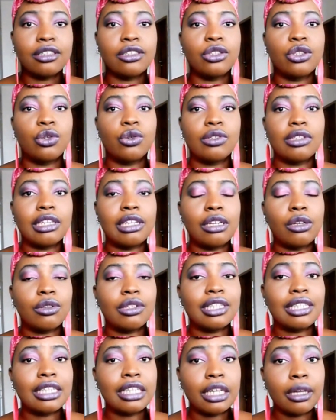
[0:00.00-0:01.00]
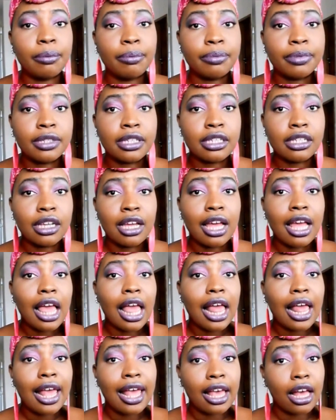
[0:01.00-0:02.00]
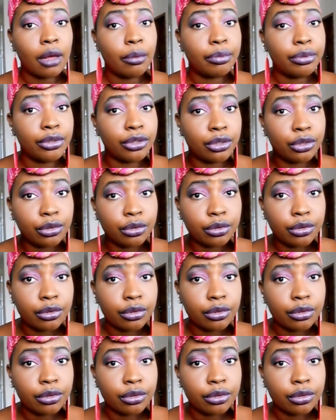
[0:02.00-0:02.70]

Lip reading: those little tips help you.